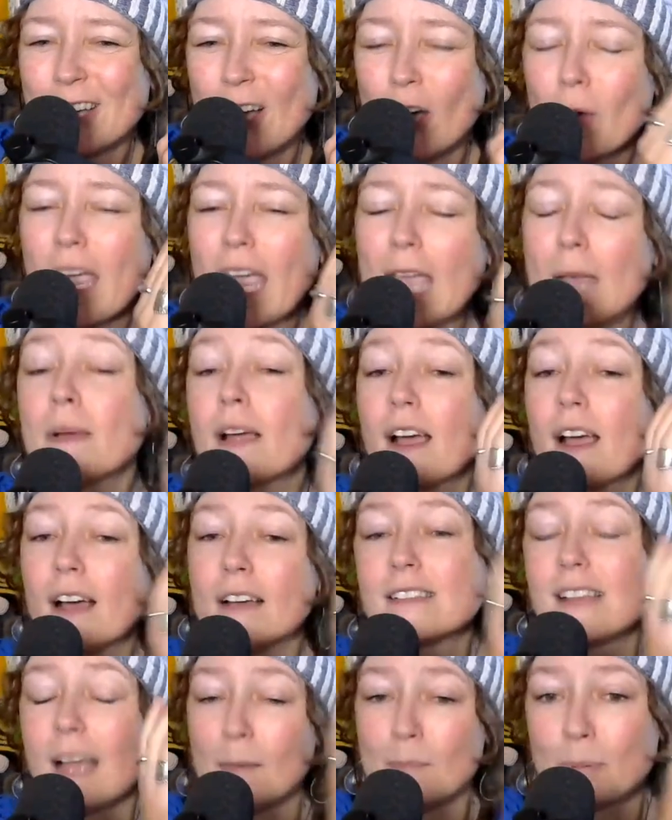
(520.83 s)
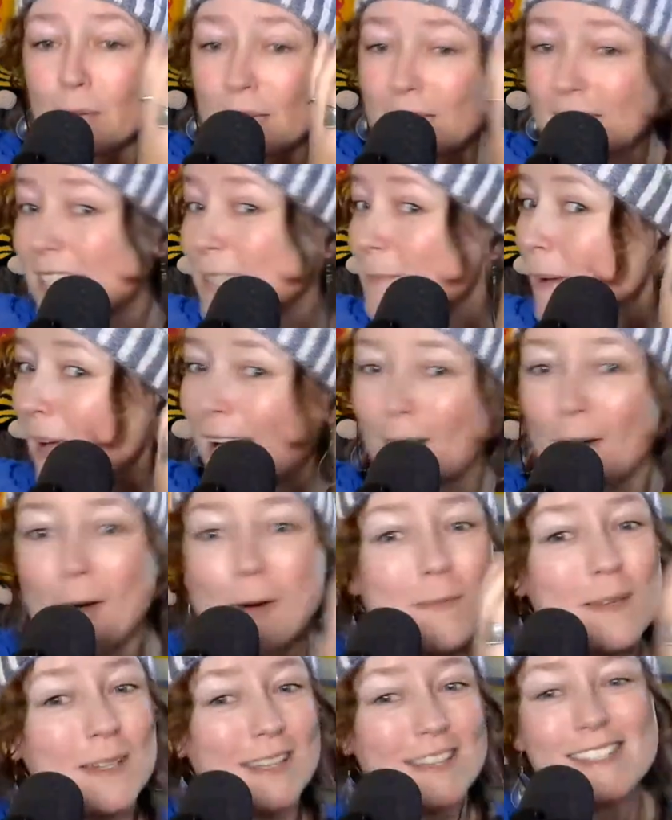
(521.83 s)
Okay, because I'm bringing this back
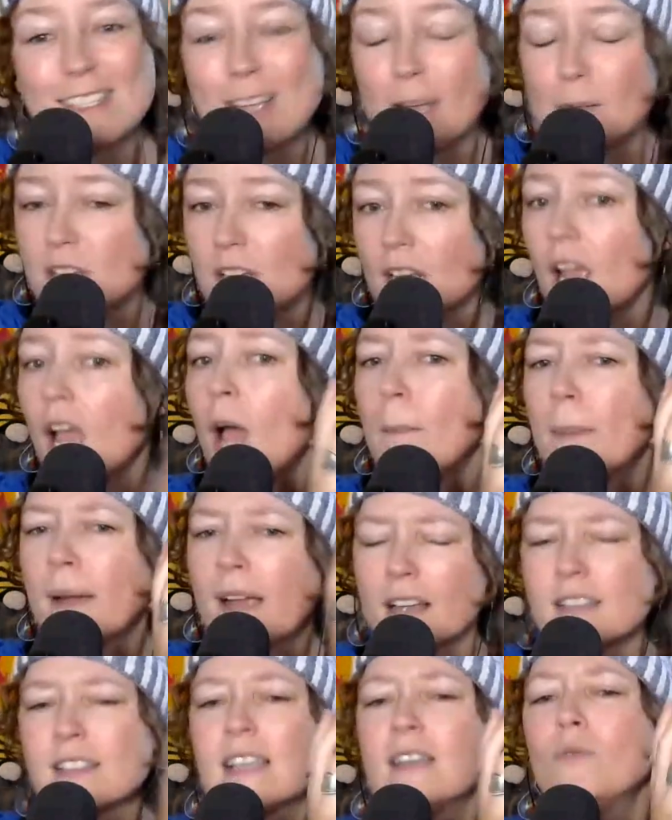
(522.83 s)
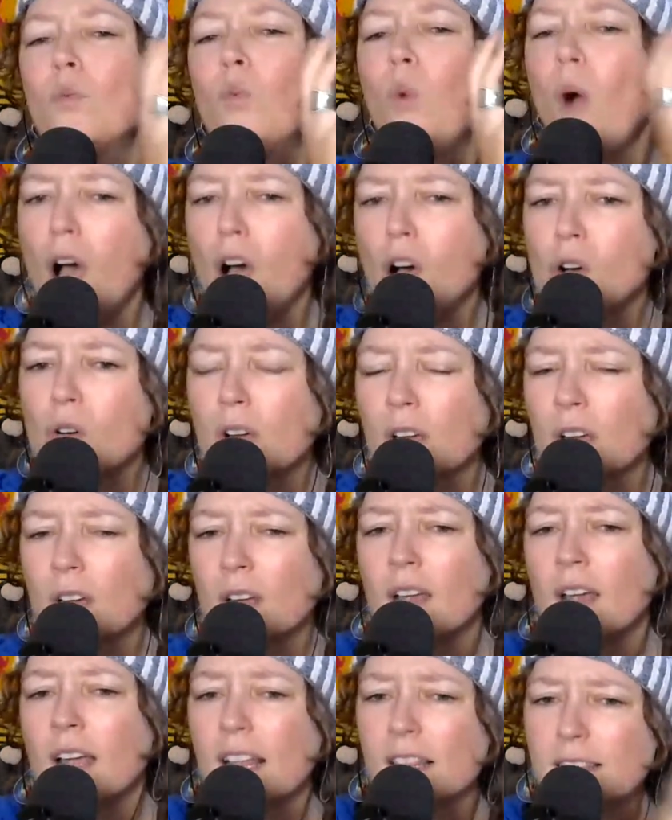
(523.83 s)
home to the subject. Because in woke,
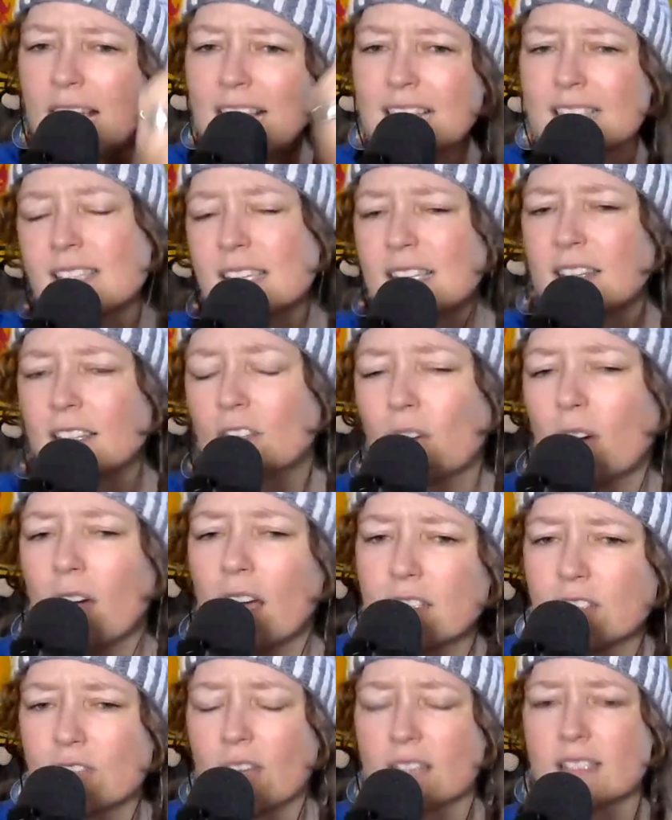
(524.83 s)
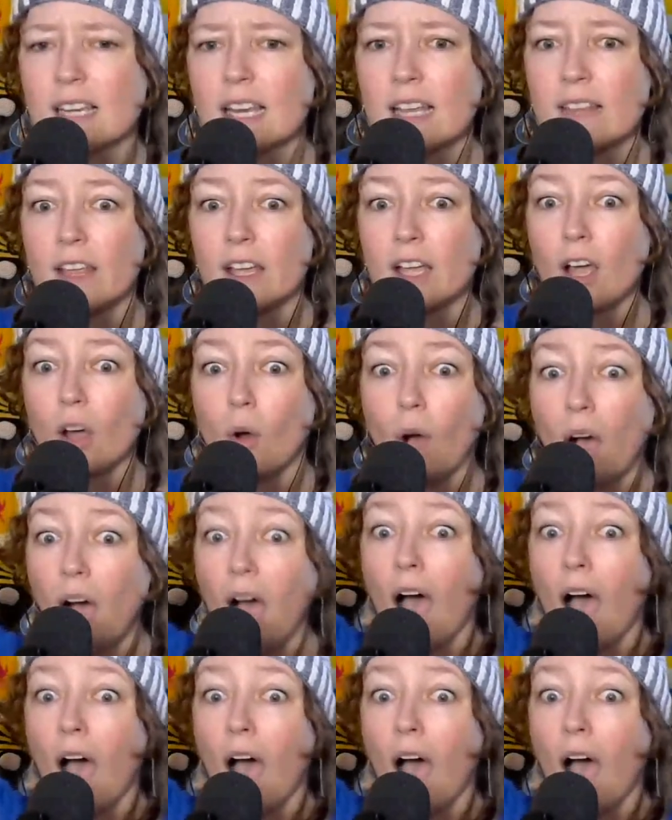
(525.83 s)
they see the cross-dressing and they go,